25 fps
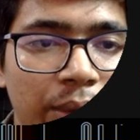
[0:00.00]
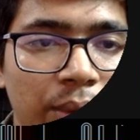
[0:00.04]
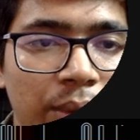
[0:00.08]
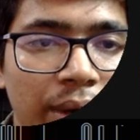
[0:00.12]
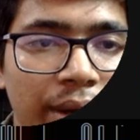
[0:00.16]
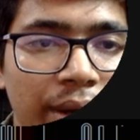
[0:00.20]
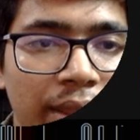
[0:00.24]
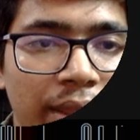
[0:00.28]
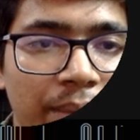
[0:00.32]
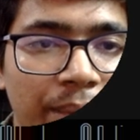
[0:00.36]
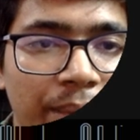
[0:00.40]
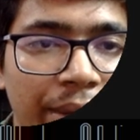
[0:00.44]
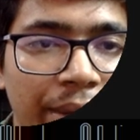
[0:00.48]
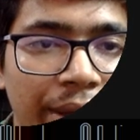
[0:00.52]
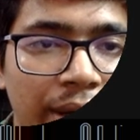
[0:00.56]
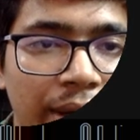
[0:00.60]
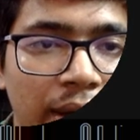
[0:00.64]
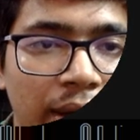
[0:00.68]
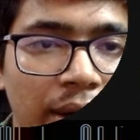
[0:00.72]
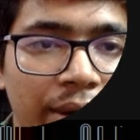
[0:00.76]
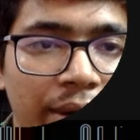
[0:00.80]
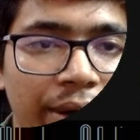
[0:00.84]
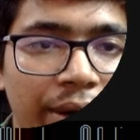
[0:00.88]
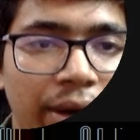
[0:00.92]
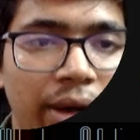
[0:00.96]
queue. Let's make
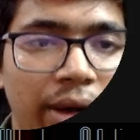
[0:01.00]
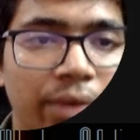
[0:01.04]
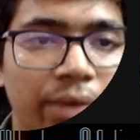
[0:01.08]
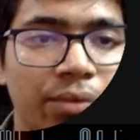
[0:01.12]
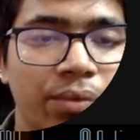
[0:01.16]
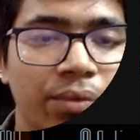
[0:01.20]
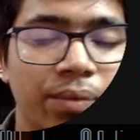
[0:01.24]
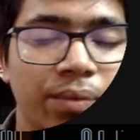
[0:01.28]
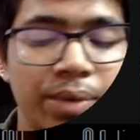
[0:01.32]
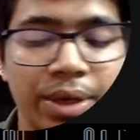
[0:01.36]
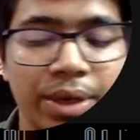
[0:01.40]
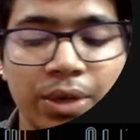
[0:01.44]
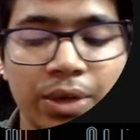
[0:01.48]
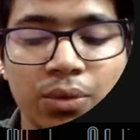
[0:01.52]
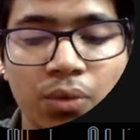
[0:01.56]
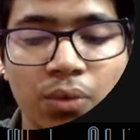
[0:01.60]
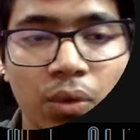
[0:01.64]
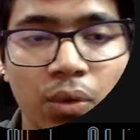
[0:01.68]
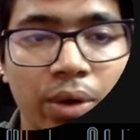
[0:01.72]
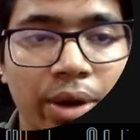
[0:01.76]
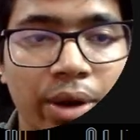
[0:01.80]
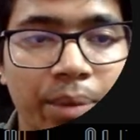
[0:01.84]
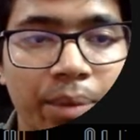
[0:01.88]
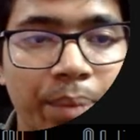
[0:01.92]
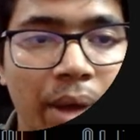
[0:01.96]
a new
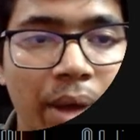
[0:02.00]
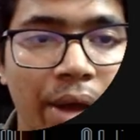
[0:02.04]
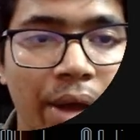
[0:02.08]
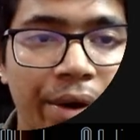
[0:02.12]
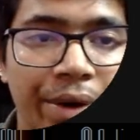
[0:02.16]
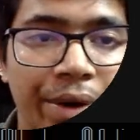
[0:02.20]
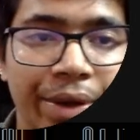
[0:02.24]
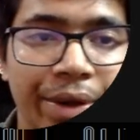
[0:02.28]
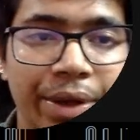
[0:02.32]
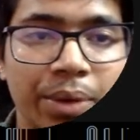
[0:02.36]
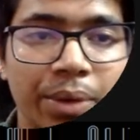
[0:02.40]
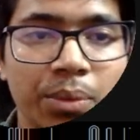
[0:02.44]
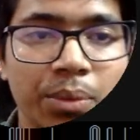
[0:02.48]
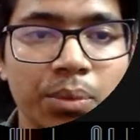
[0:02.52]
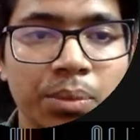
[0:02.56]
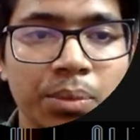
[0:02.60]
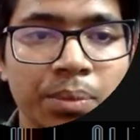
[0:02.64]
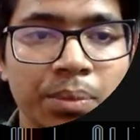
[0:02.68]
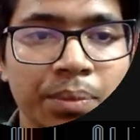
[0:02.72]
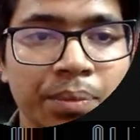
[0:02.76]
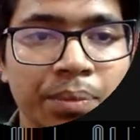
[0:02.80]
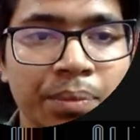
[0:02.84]
folder priority queue.